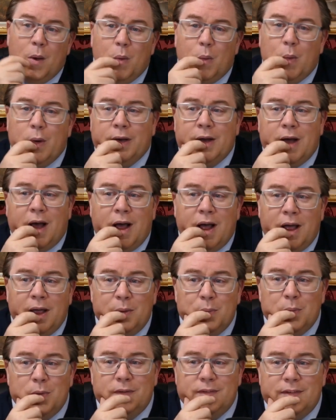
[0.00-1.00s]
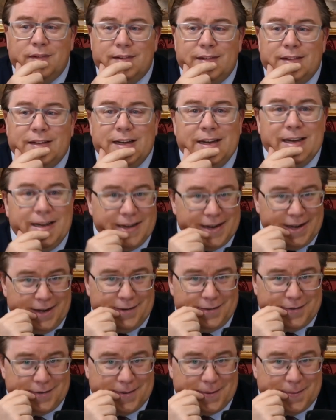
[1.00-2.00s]
When I was a
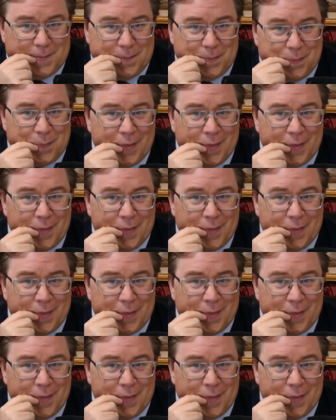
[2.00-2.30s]
teenager,